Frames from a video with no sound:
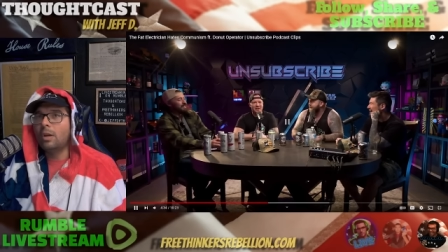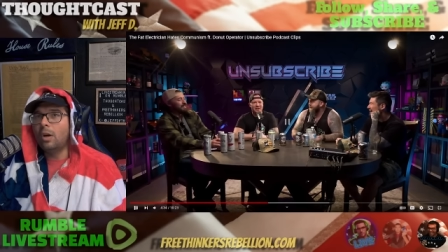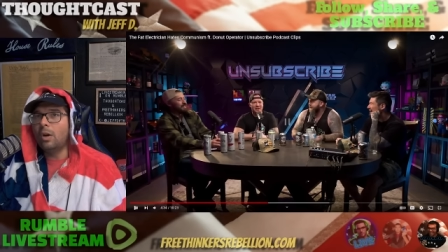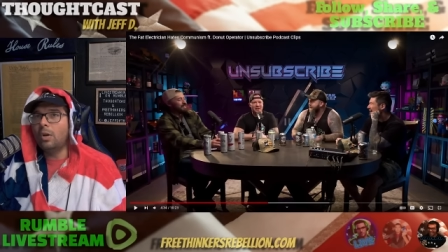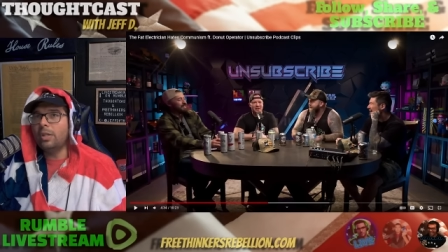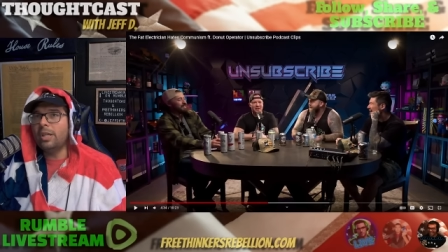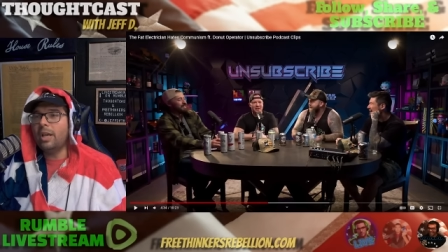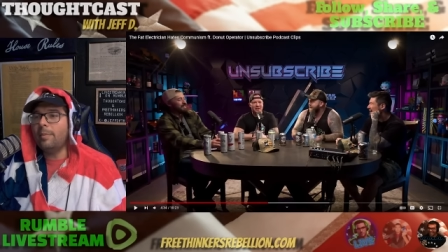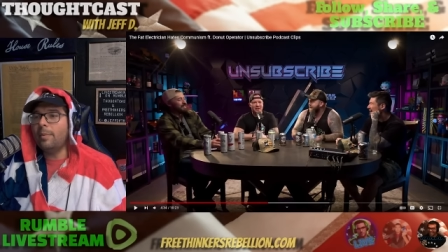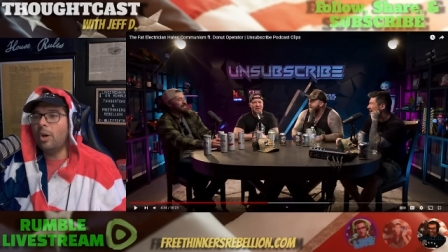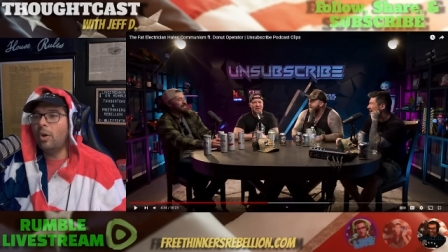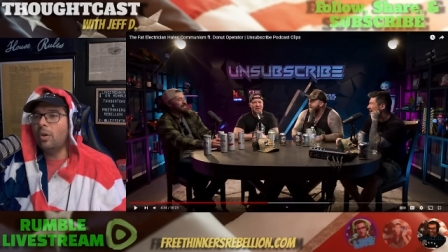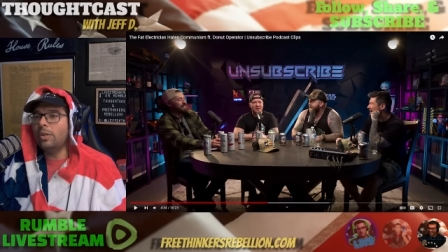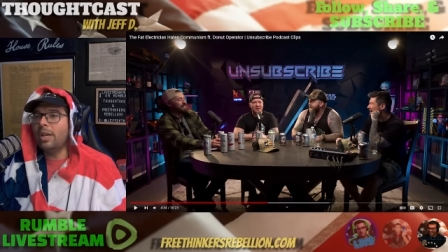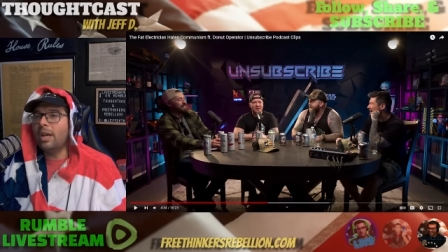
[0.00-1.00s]
Hold up,
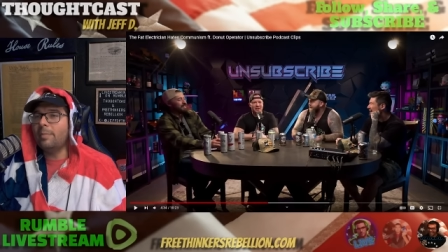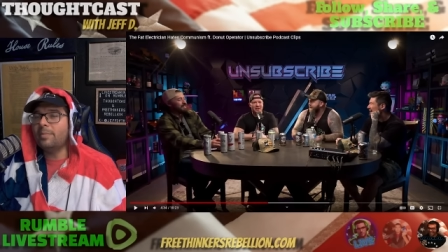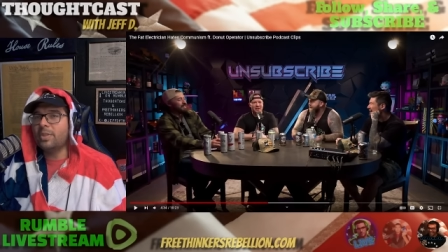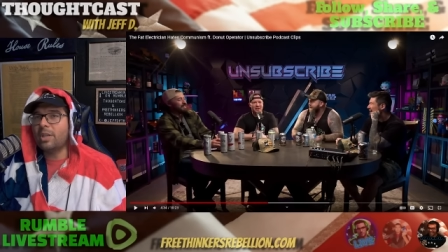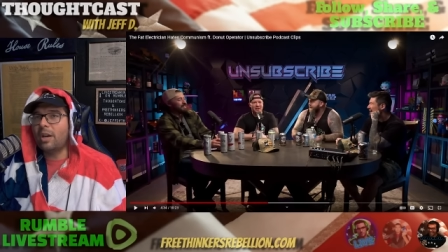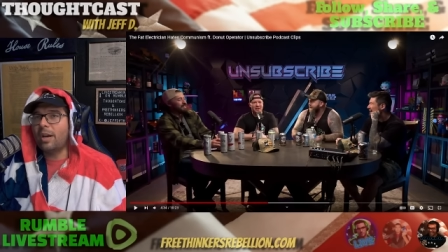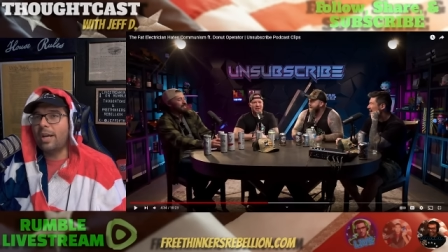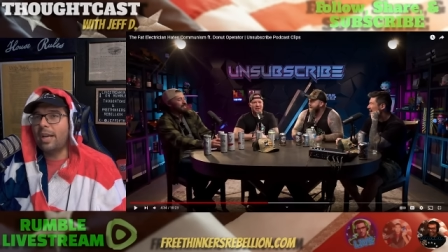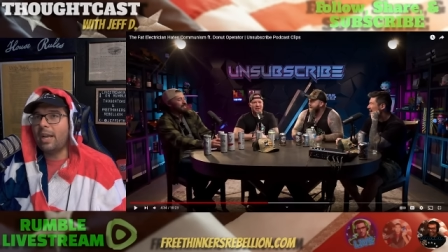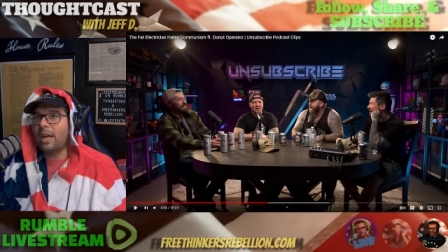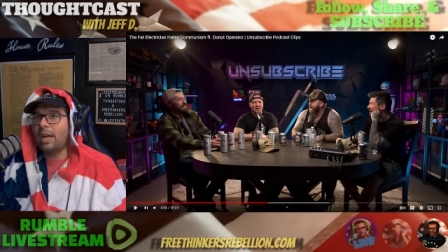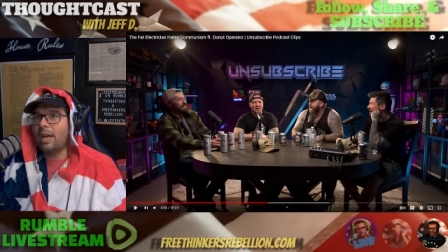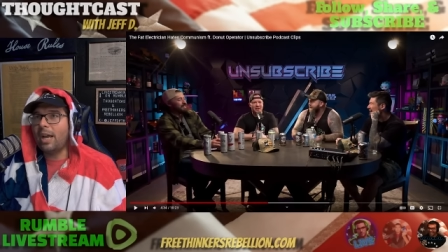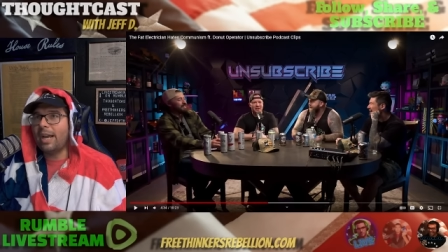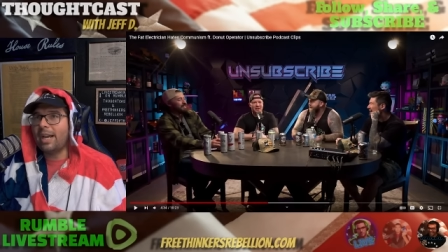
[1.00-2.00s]
hold up. Sorry, uh,
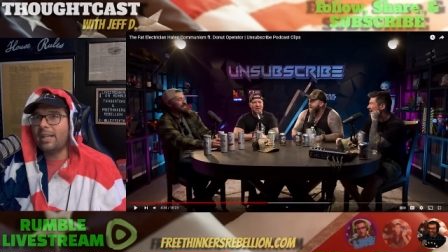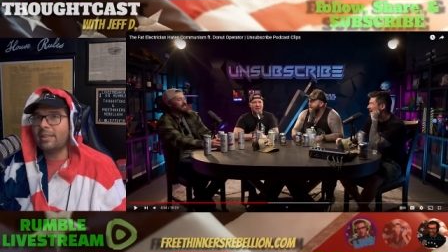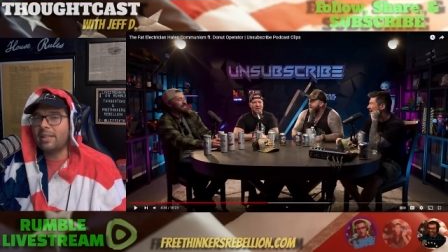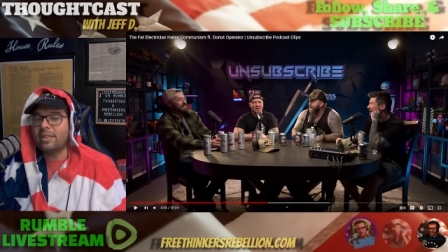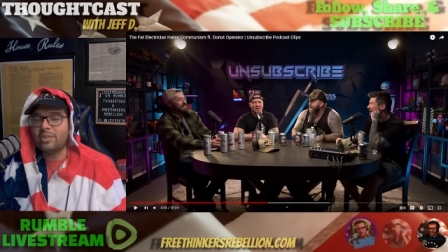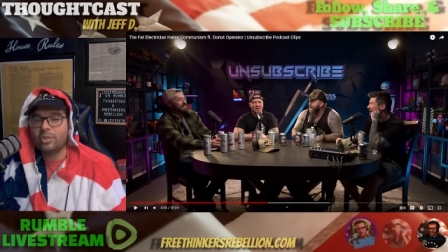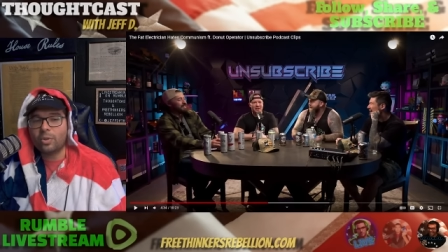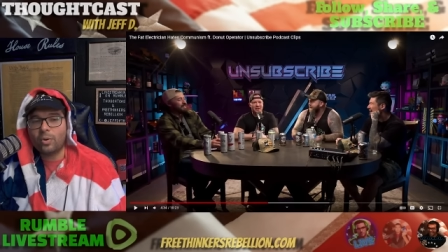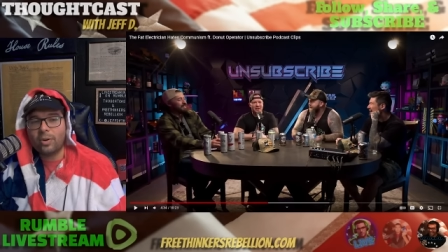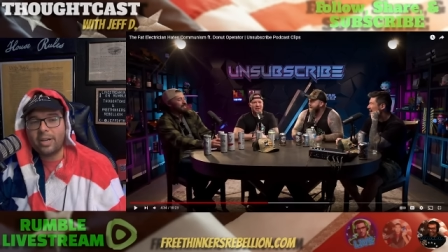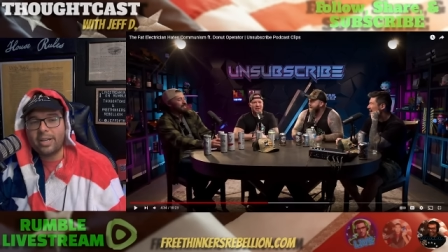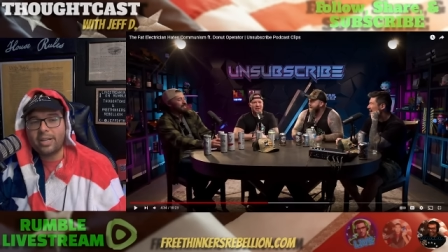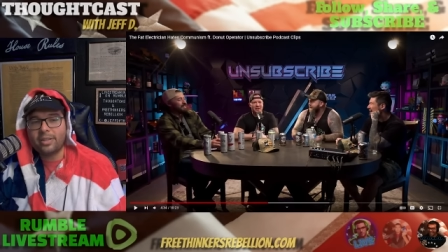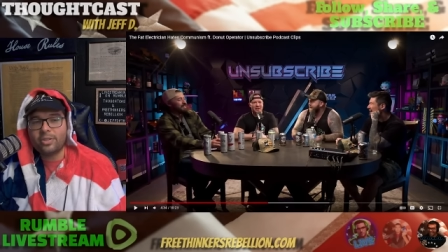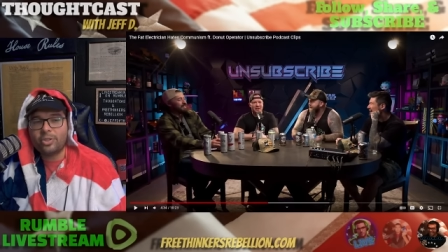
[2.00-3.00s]
I got the
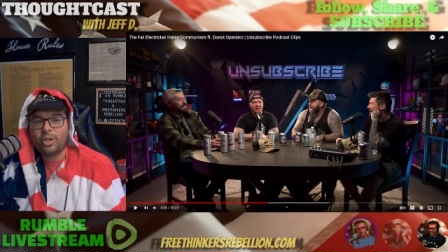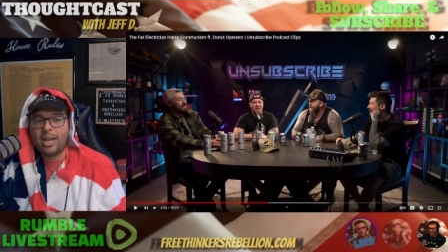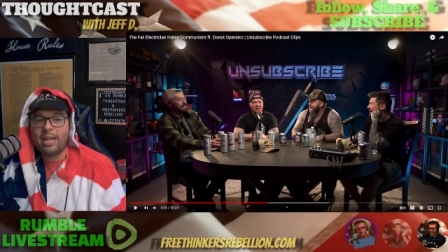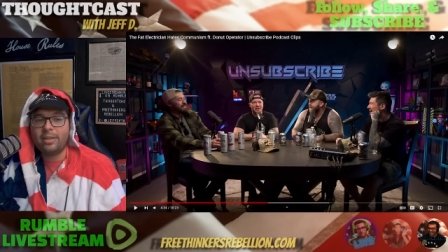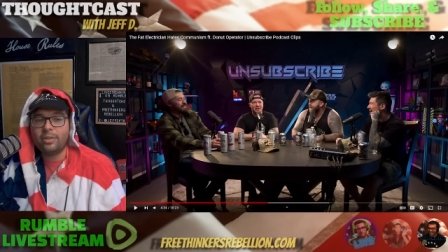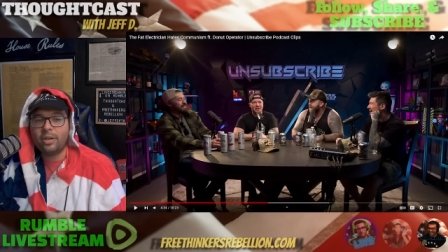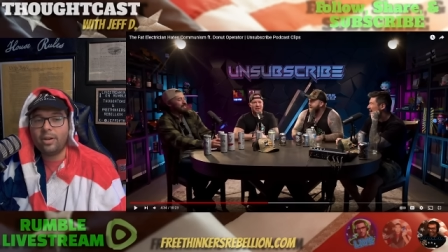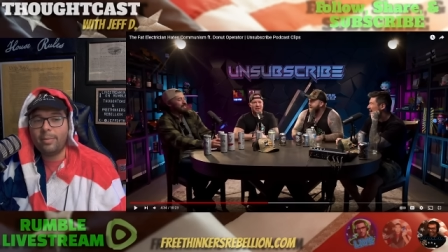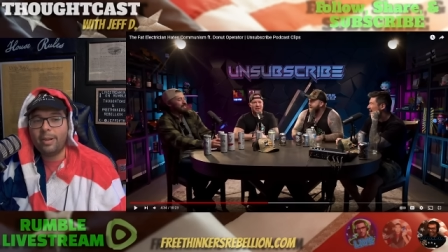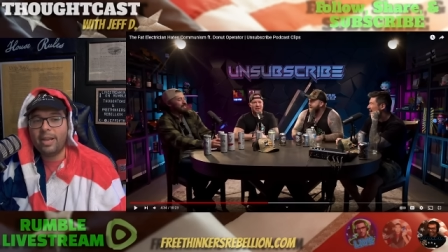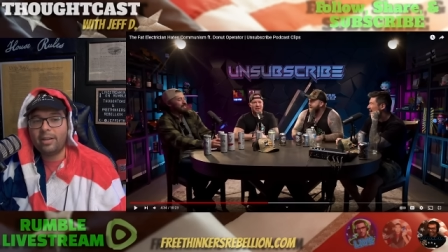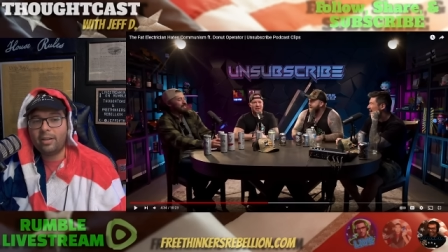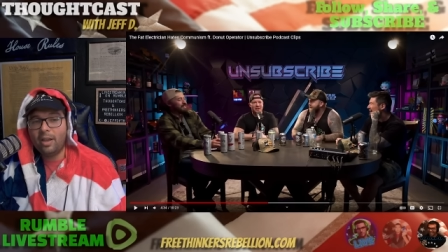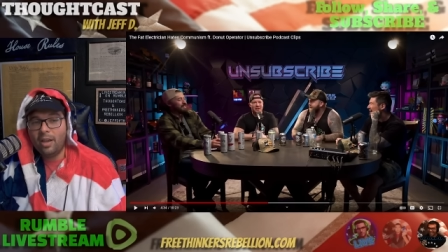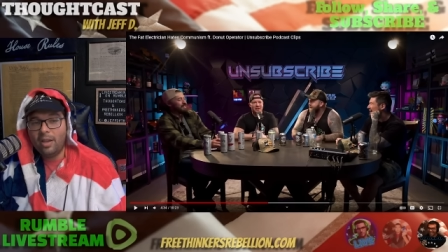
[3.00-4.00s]
historian in the chat,
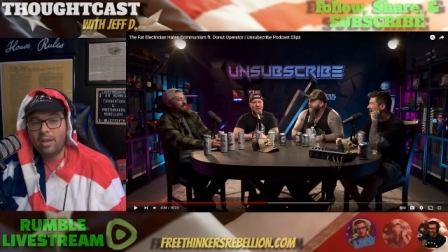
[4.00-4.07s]
Darmak.